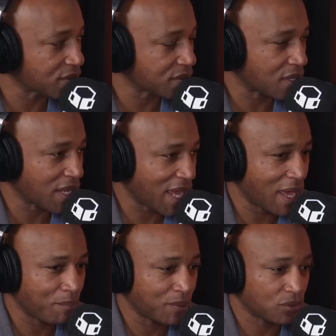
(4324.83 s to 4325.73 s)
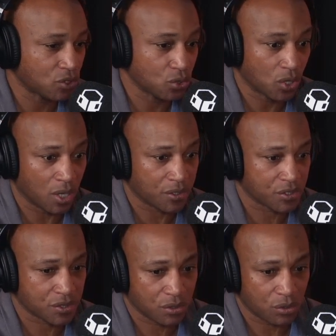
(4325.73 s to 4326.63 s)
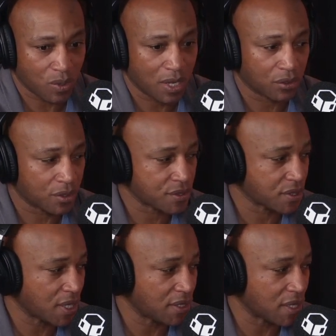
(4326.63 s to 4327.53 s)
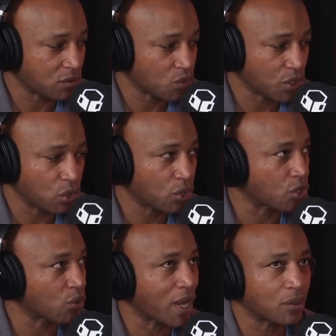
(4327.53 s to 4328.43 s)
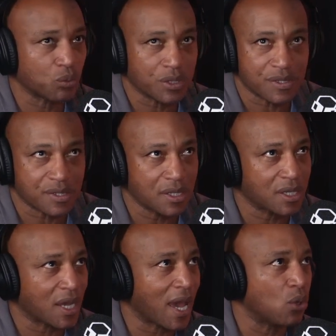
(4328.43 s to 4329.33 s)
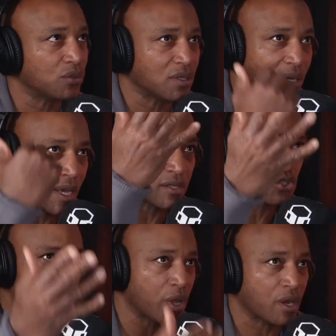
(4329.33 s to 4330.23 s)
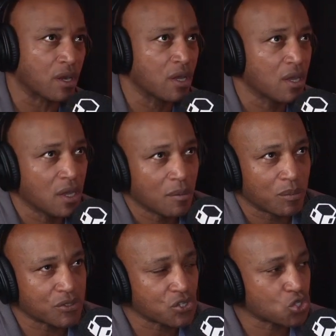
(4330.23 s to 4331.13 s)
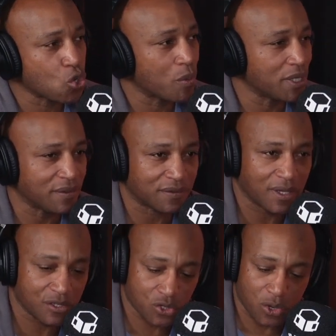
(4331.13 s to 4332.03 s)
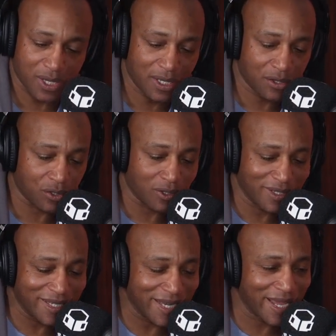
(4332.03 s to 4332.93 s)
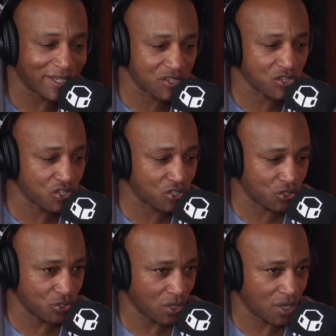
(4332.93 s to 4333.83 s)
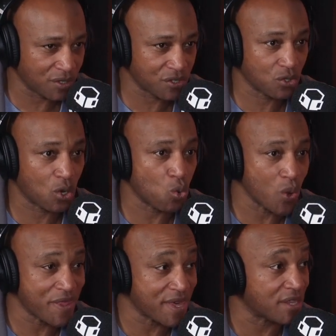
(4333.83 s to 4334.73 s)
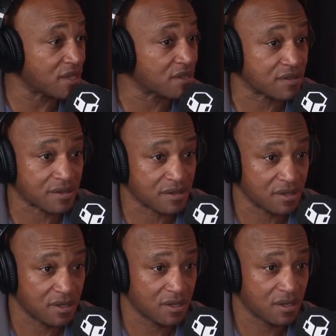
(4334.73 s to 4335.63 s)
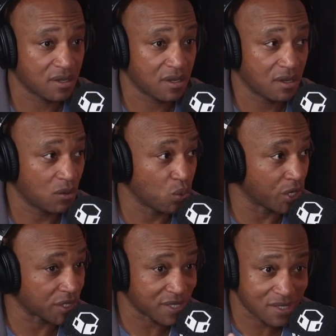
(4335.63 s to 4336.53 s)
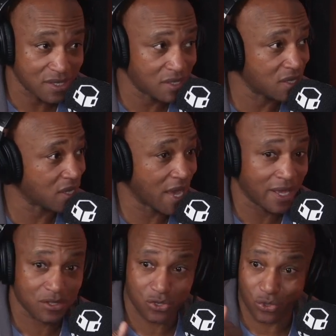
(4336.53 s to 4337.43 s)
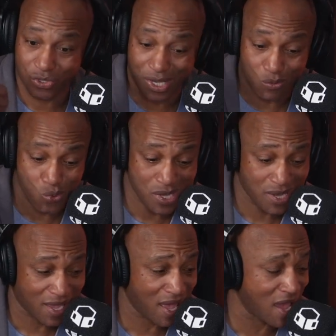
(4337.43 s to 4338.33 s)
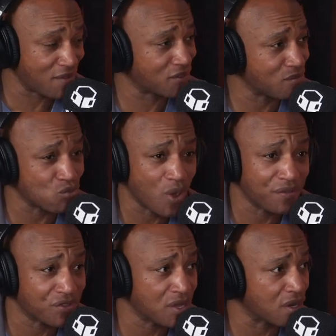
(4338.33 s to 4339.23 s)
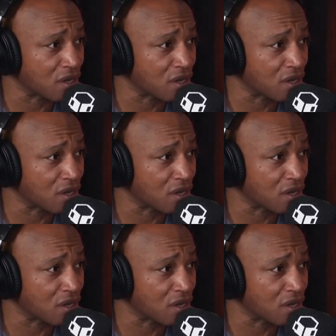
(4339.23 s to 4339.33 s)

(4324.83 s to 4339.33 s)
that happen to us around us and that we look around, we seek out elsewhere. But so many things are either next to us or within us. We're seeking answers that we have them right there,